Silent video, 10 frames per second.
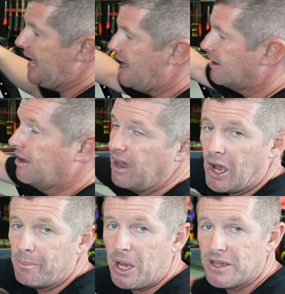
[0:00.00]
out
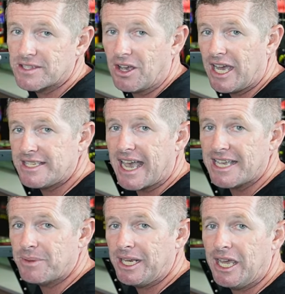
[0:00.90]
on both sides
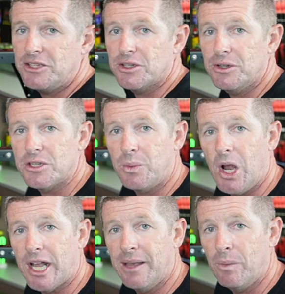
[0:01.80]
as we need to
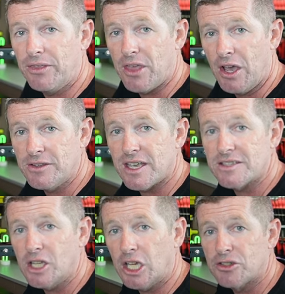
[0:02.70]
work in with those
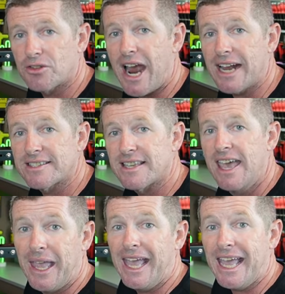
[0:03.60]
slotted tracks
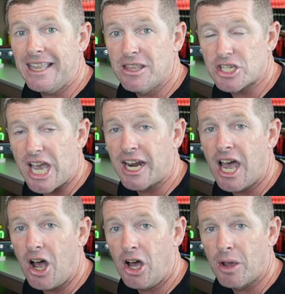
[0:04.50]
in the shutter
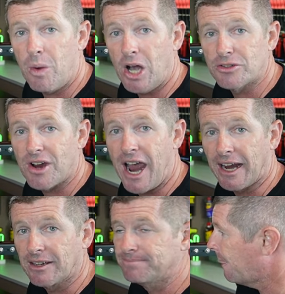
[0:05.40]
on a wild
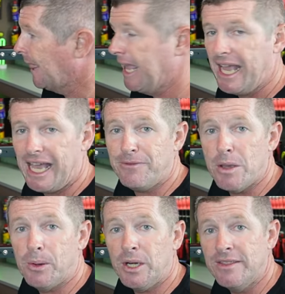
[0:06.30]
track. If you're
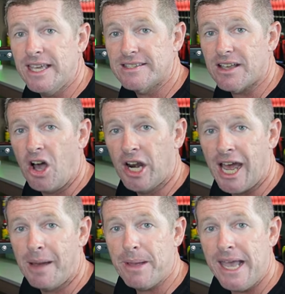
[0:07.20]
putting this on
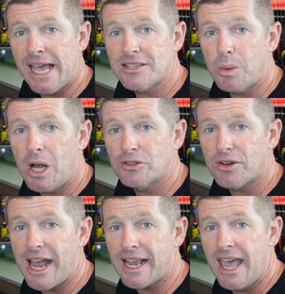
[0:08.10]
a PX wild
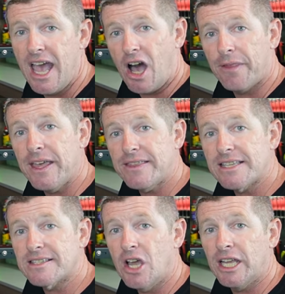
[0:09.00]
track, I think they're
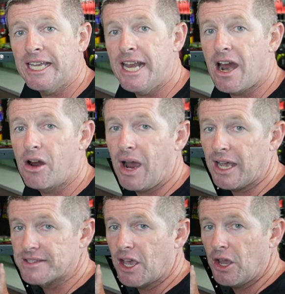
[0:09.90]
slightly narrower.
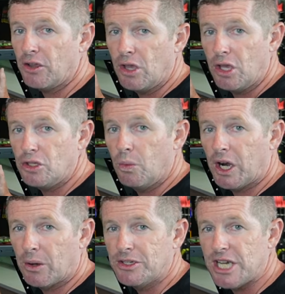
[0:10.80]
So you
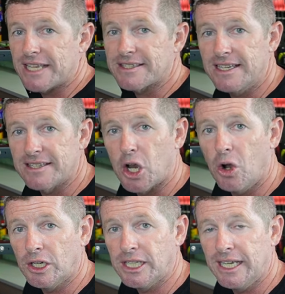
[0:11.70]
want to adjust this
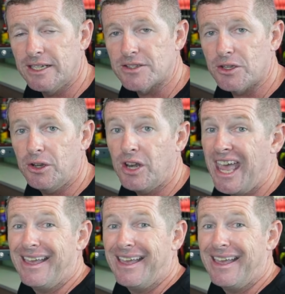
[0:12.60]
accordingly to suit.